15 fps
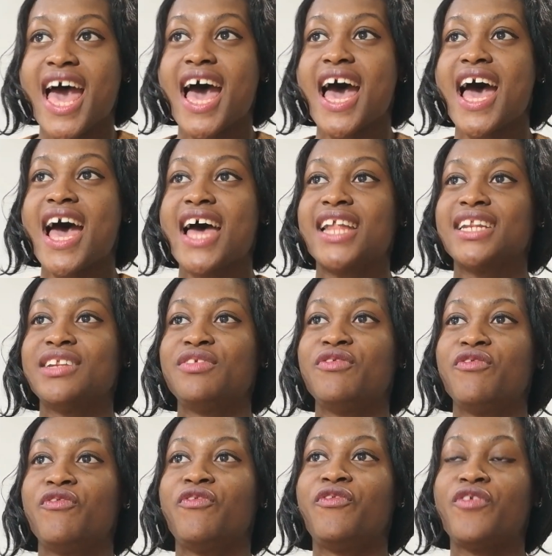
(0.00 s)
And
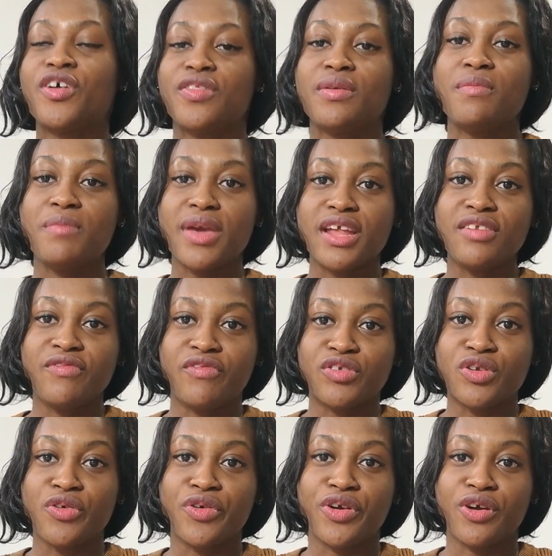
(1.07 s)
for the main
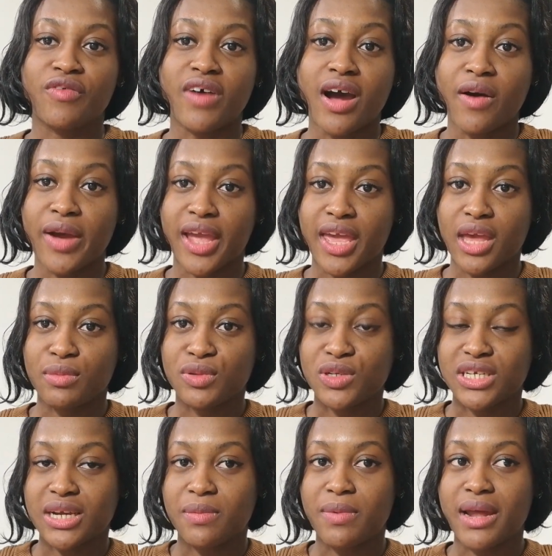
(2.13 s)
story of how I came to
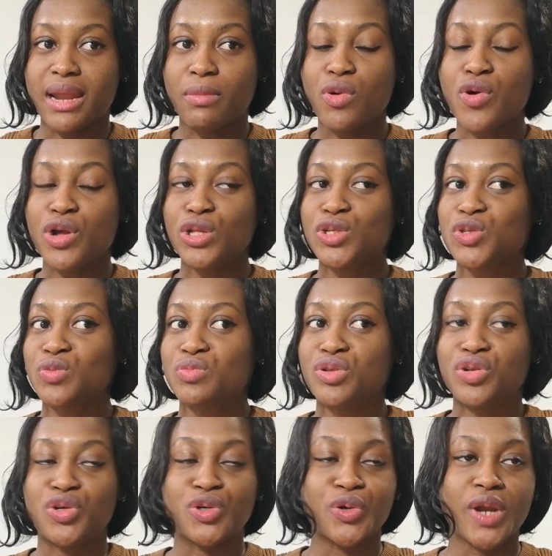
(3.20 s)
Japan, I'm going to be
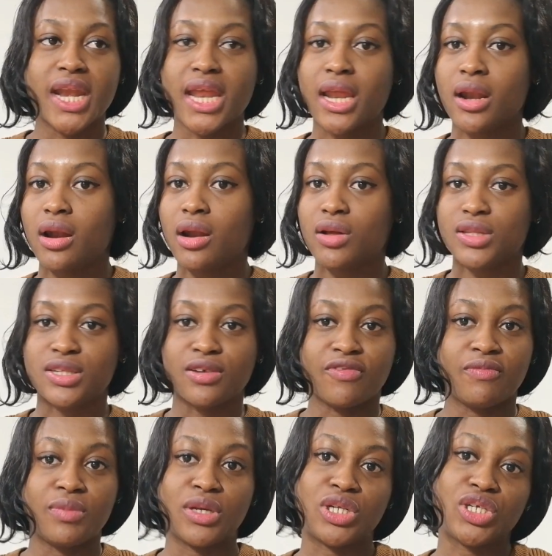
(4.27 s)
throwing in lots
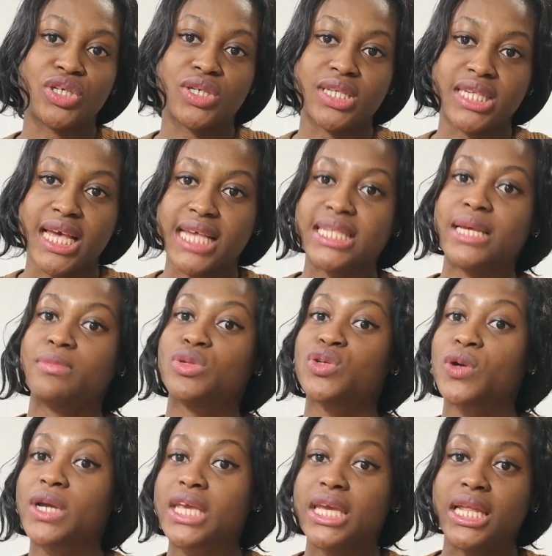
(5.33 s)
of pictures as I'm
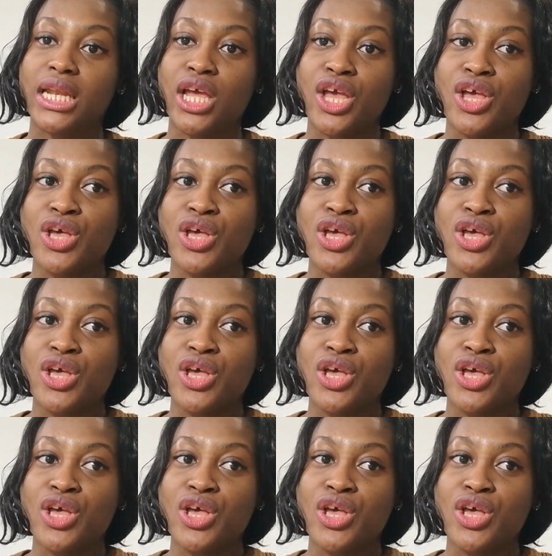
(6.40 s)
talking,